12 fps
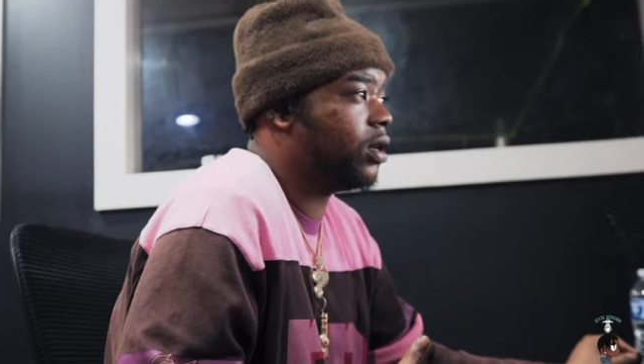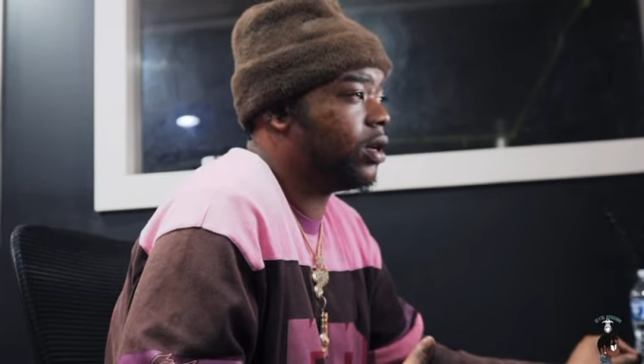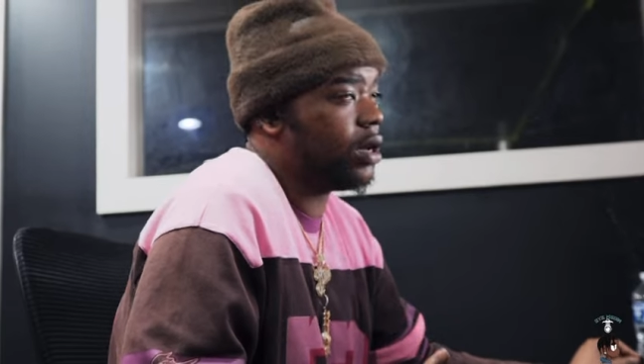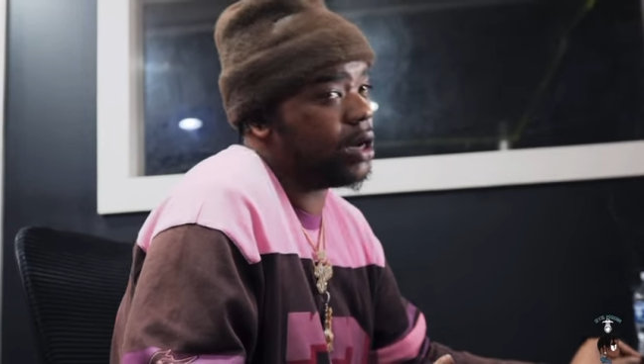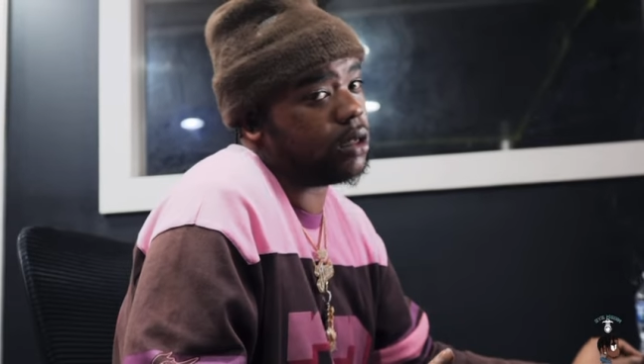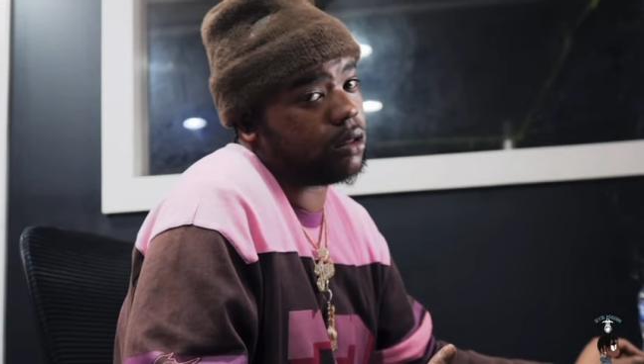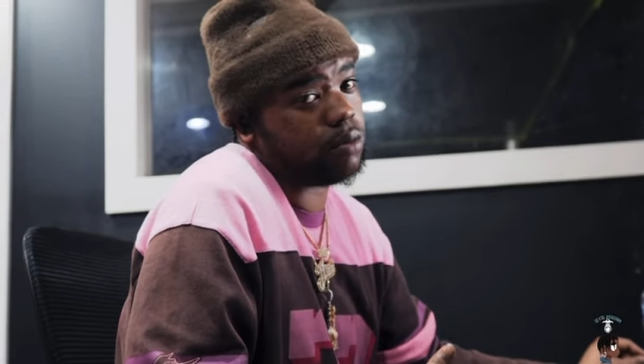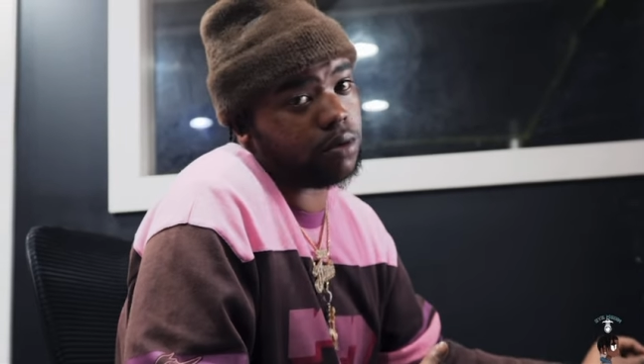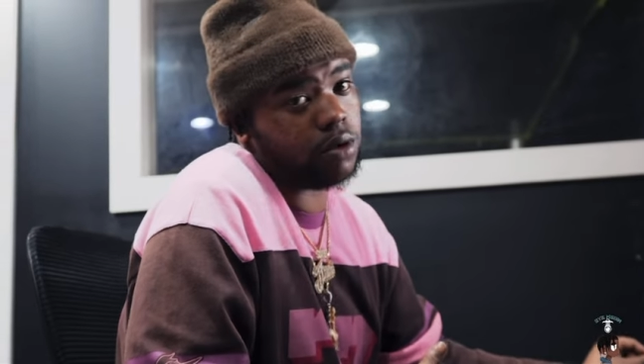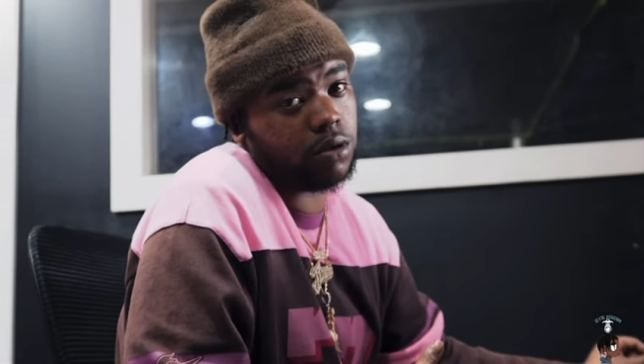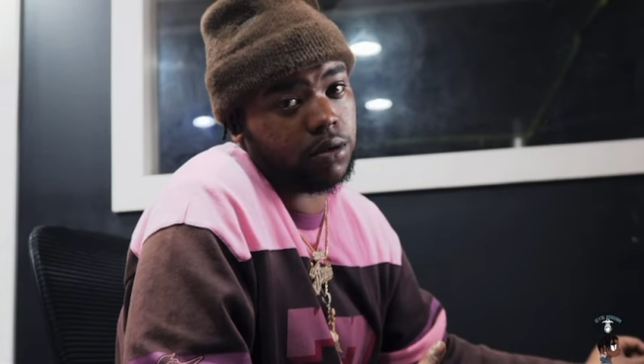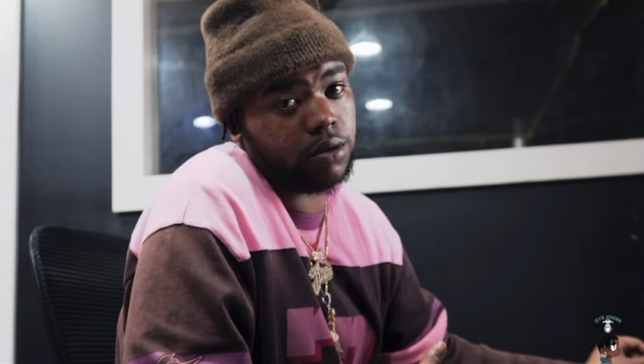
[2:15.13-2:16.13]
get out the
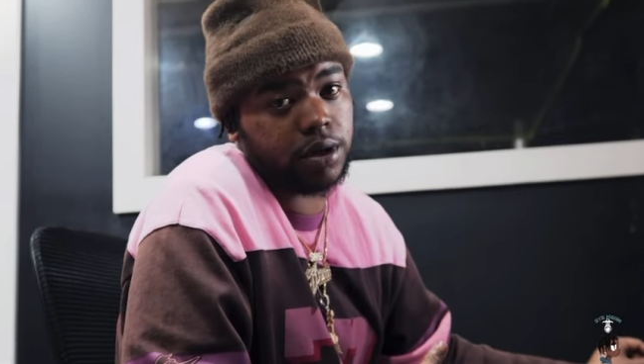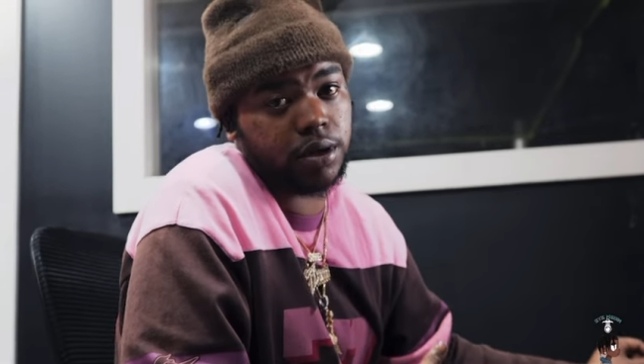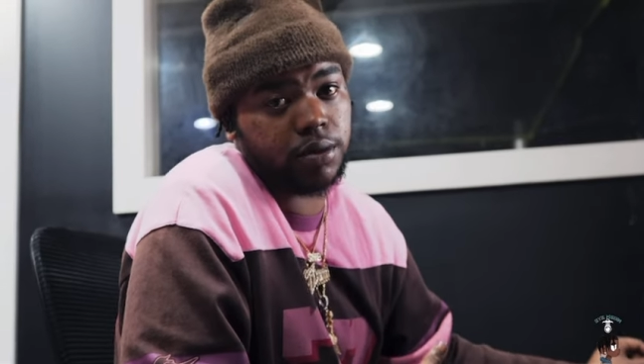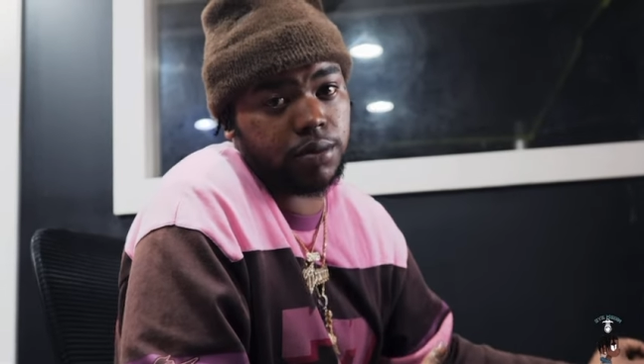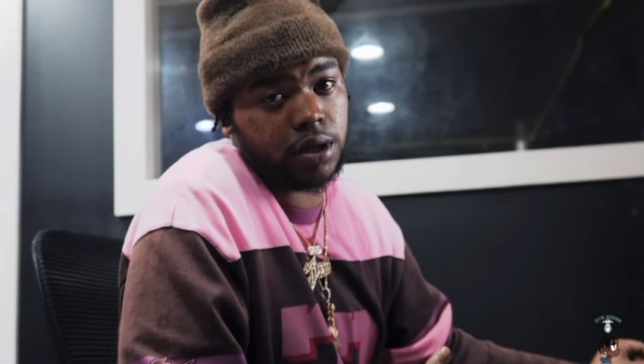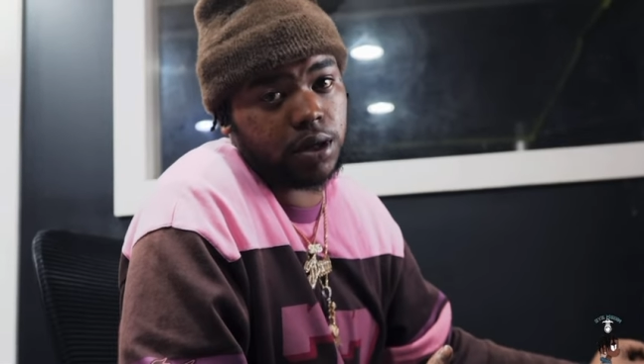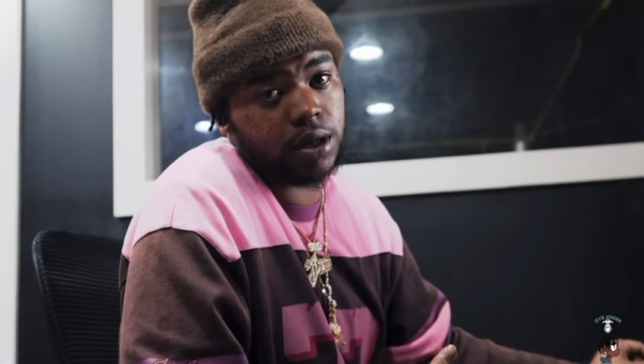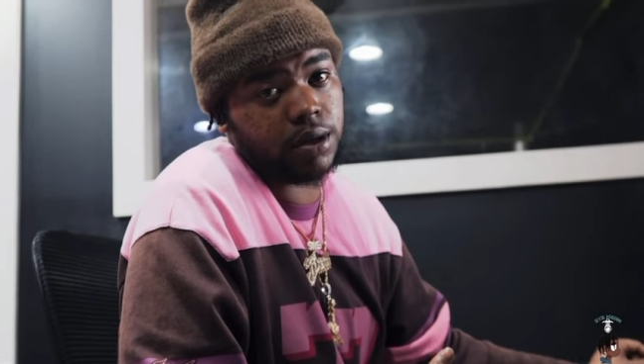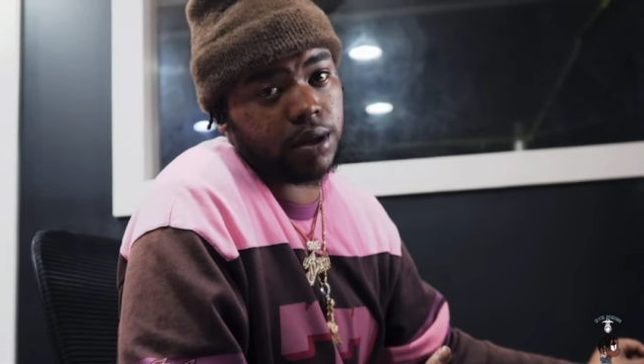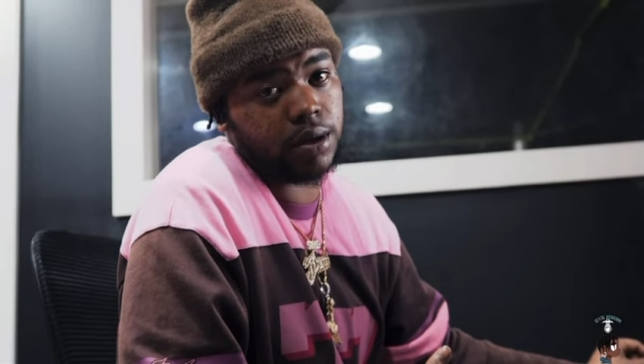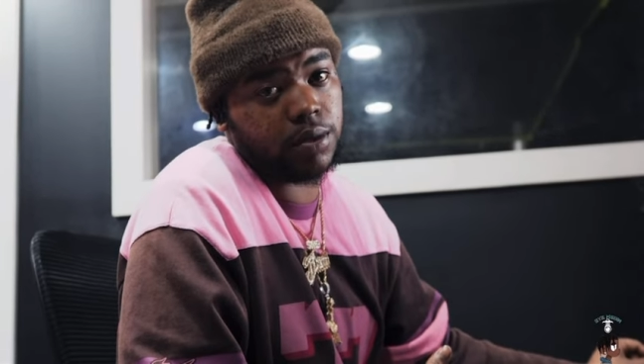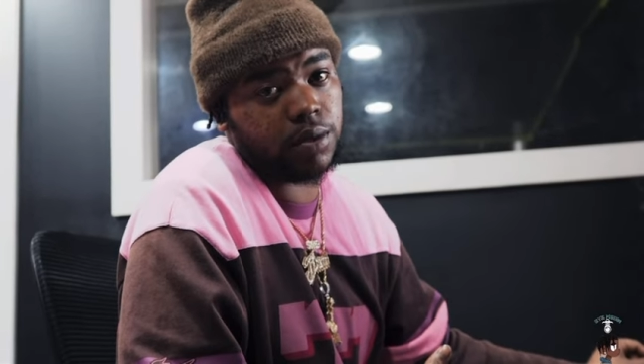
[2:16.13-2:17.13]
program to
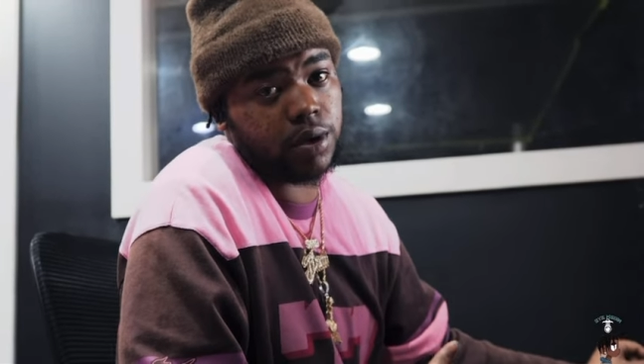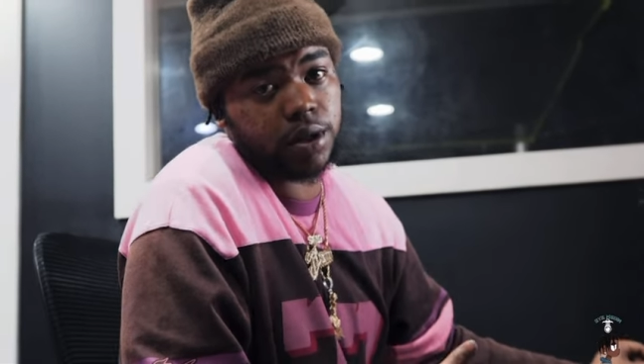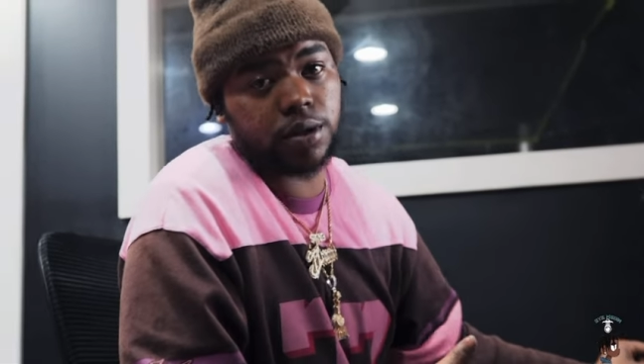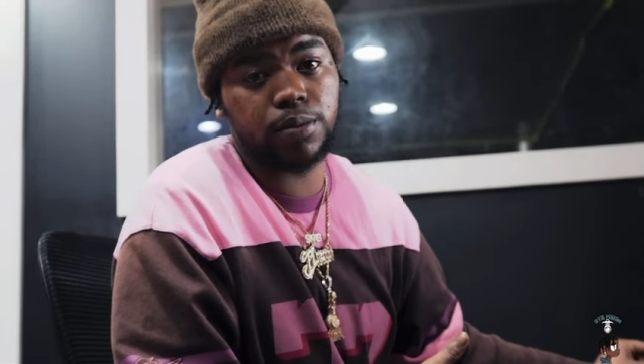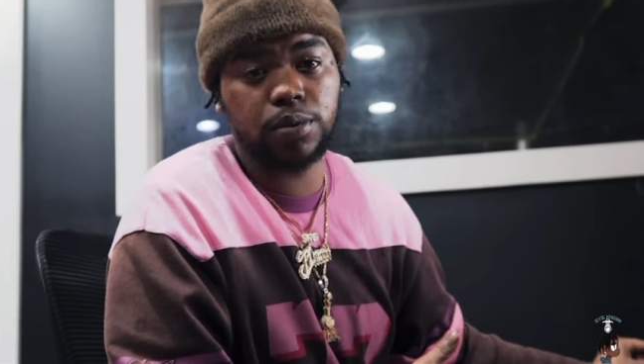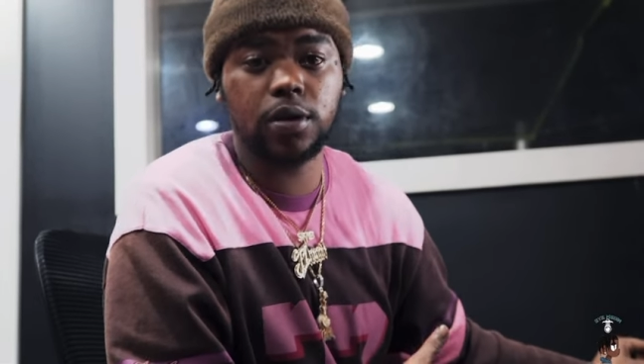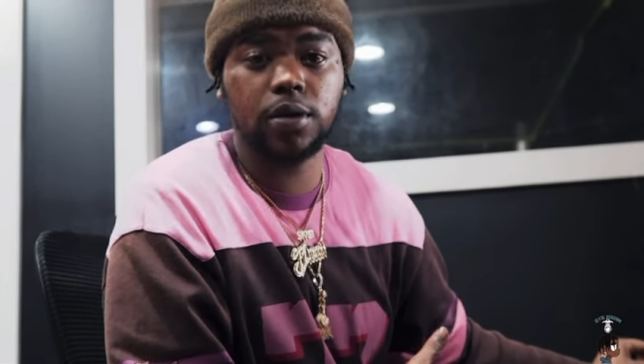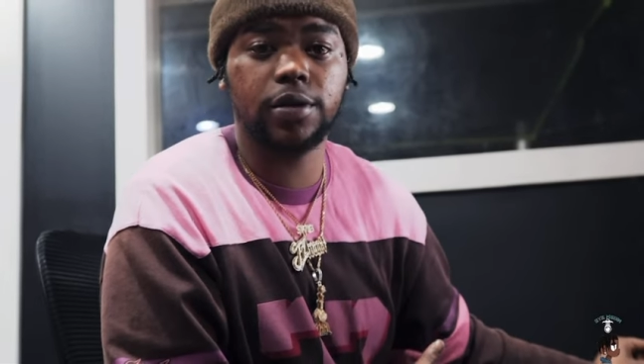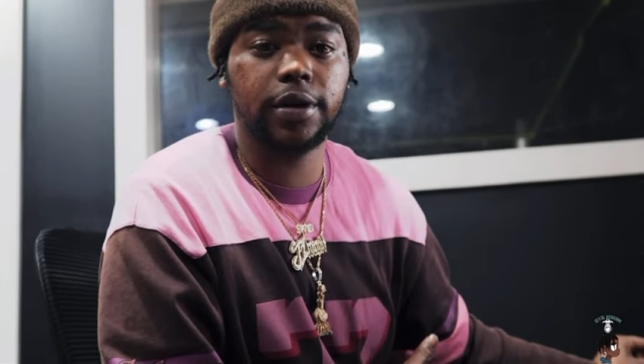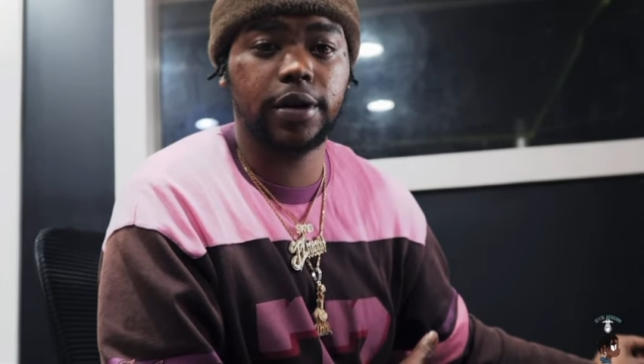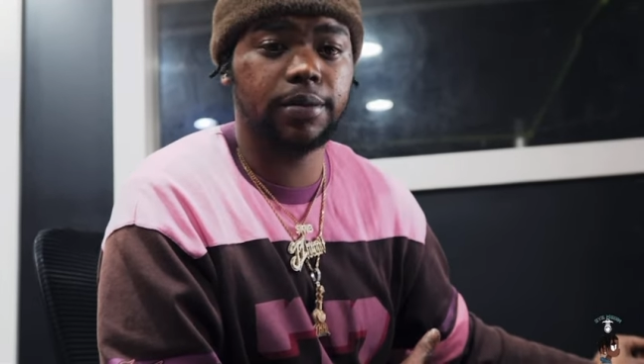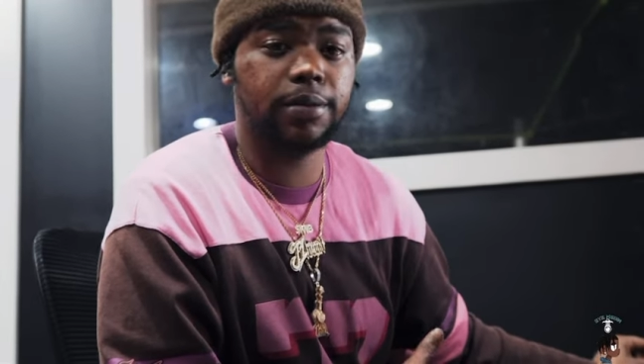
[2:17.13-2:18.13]
get with the
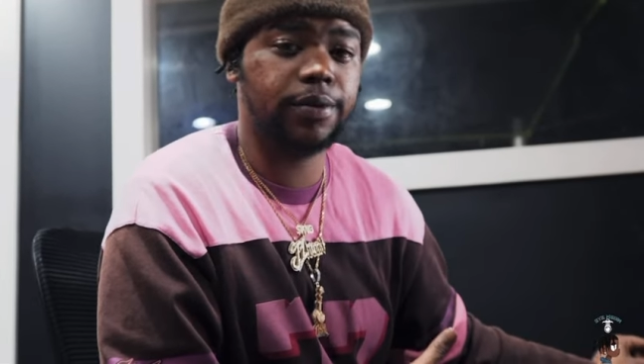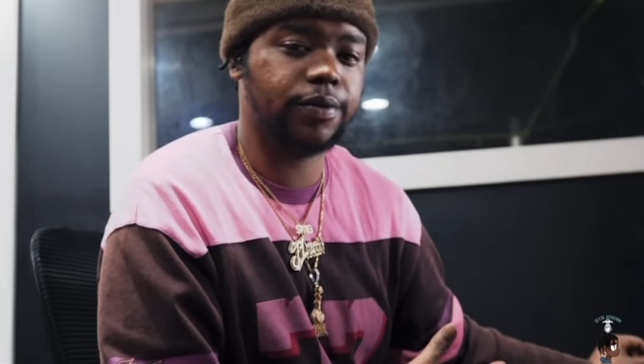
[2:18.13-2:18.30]
program,